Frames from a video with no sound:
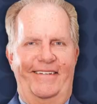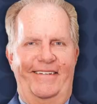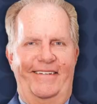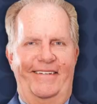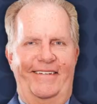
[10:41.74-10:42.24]

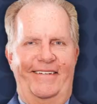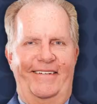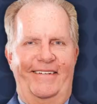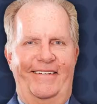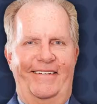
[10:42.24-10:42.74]

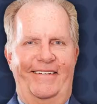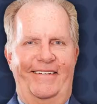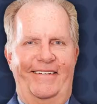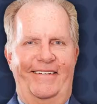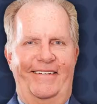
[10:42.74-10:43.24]

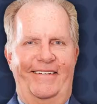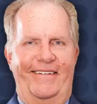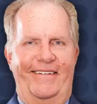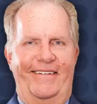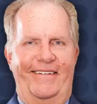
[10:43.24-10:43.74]

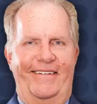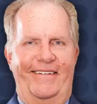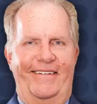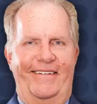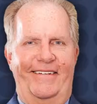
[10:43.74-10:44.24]

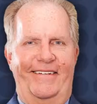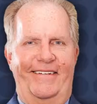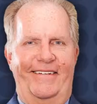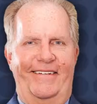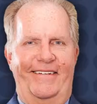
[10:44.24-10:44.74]

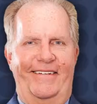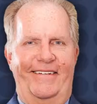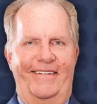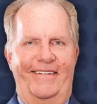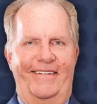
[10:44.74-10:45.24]

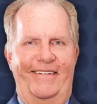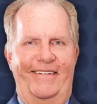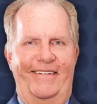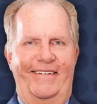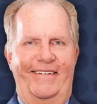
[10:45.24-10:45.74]

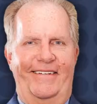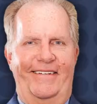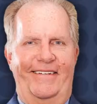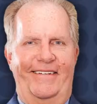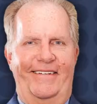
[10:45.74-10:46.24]

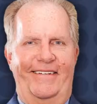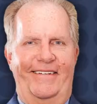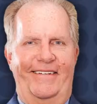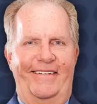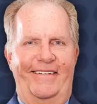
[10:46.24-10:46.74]

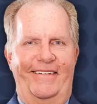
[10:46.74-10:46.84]
This is a still picture; no speech is visible.